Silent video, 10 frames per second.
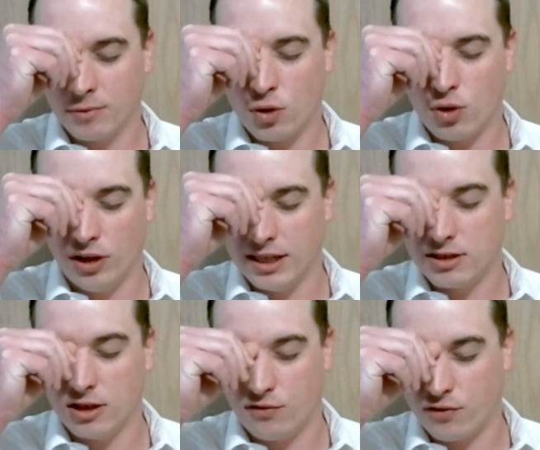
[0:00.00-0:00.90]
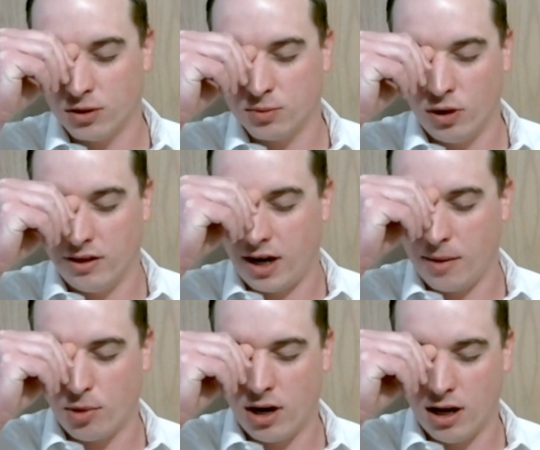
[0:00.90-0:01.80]
correlates to the first point that I
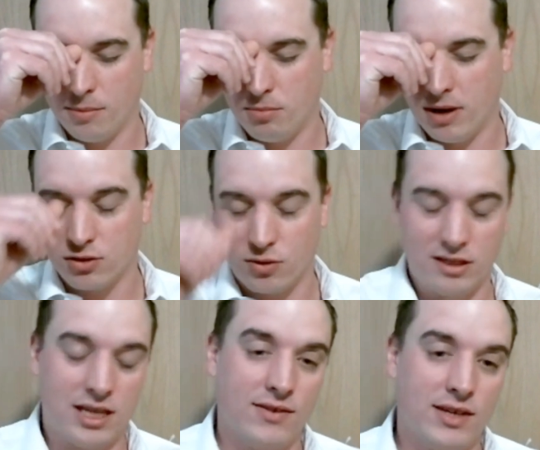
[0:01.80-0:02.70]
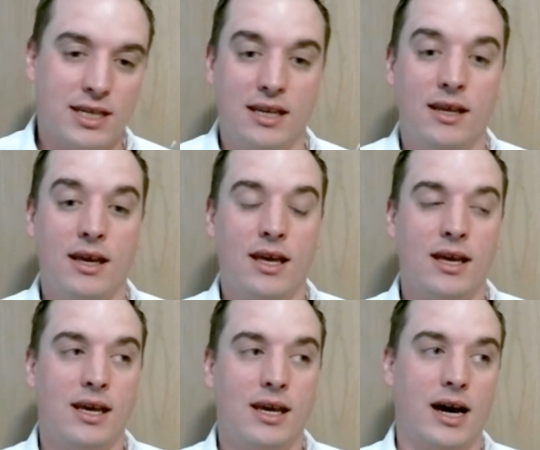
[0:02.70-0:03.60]
brought up about 2017.
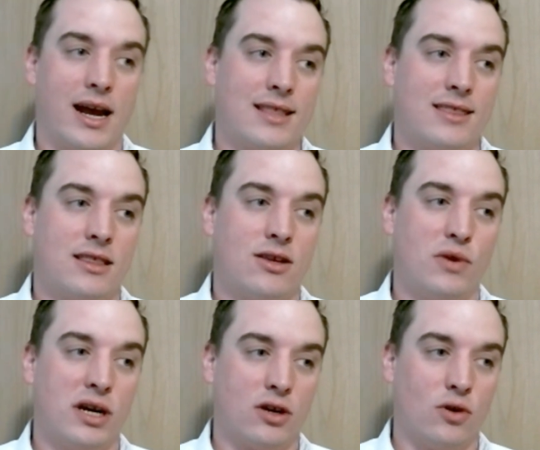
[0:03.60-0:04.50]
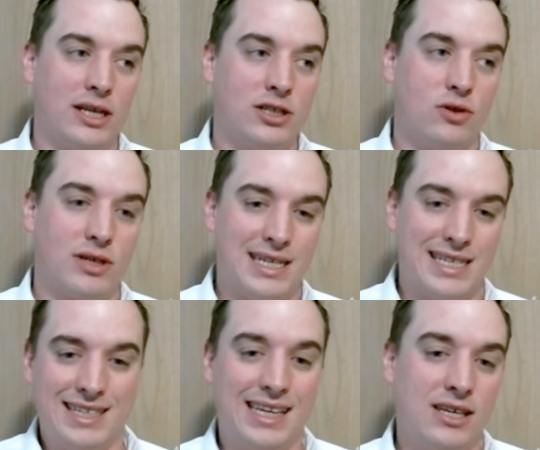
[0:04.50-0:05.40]
And I think that we are going to
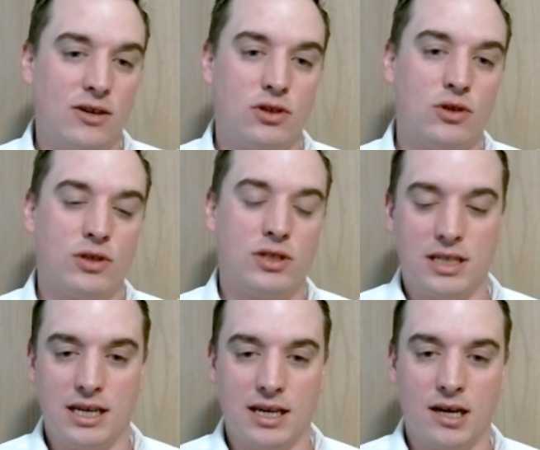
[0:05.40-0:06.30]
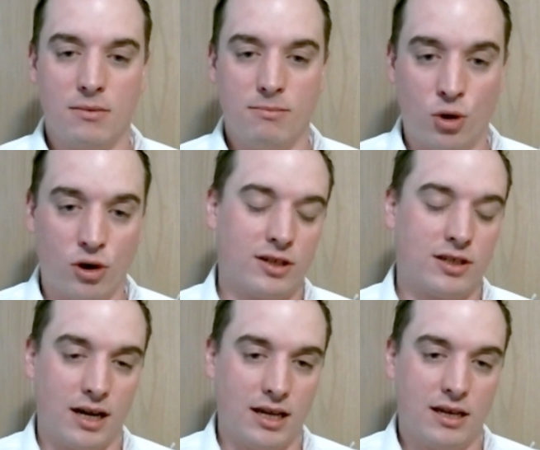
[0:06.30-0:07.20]
continue to see more
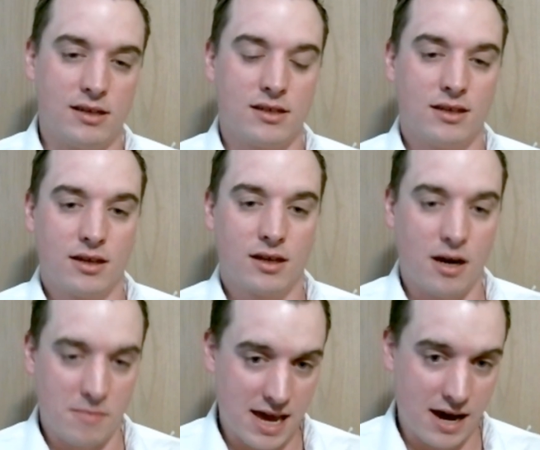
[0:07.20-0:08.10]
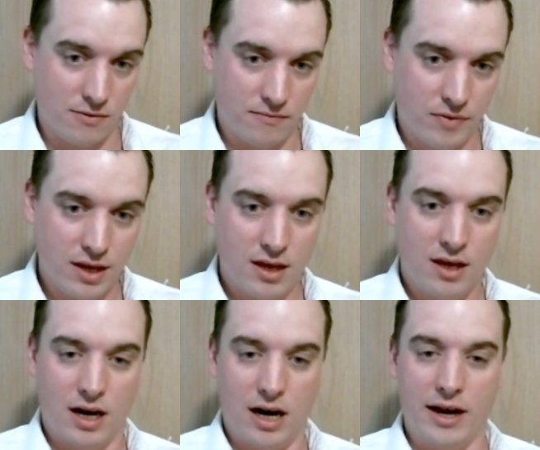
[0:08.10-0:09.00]
studies coming out.
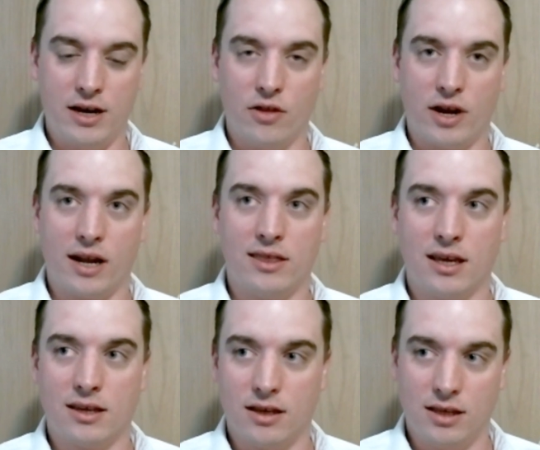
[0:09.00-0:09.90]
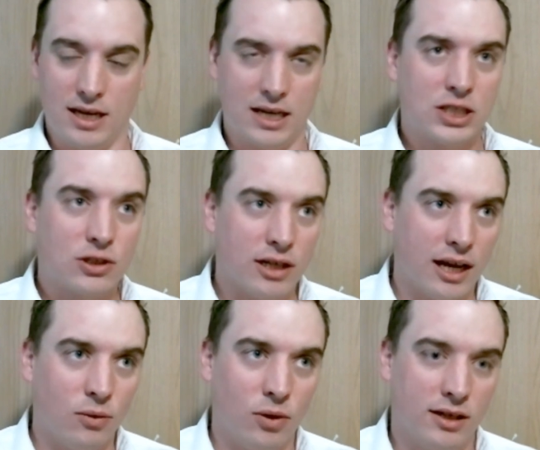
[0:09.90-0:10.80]
I know that I think yesterday
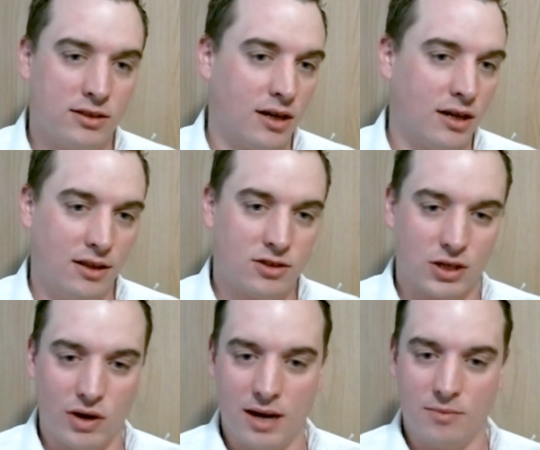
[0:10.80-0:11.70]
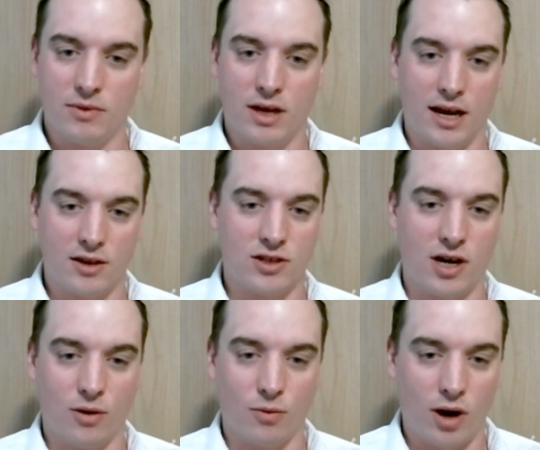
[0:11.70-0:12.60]
it was on Instagram, I
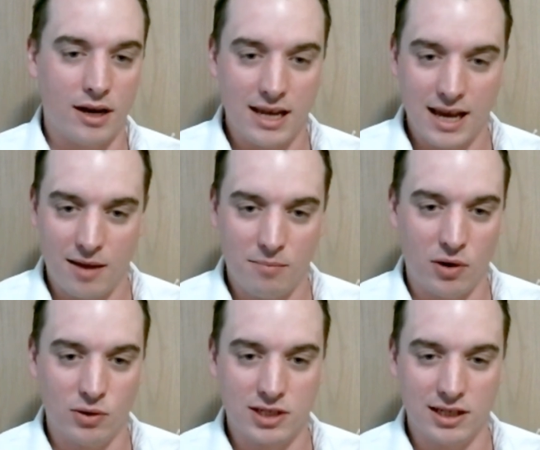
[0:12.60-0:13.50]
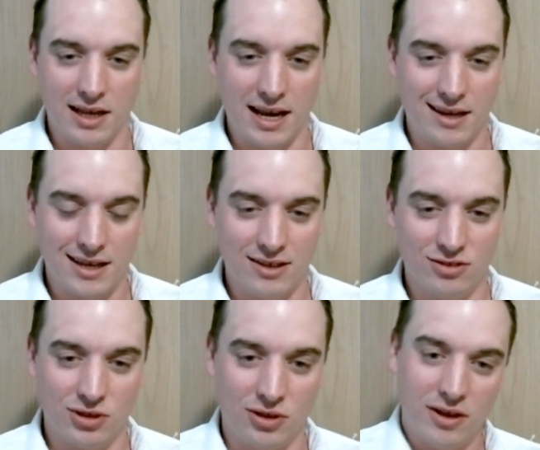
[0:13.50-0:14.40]
saw Rodney had posted like
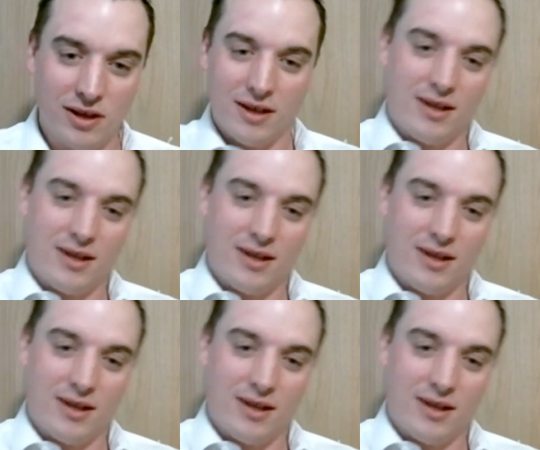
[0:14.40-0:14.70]
his little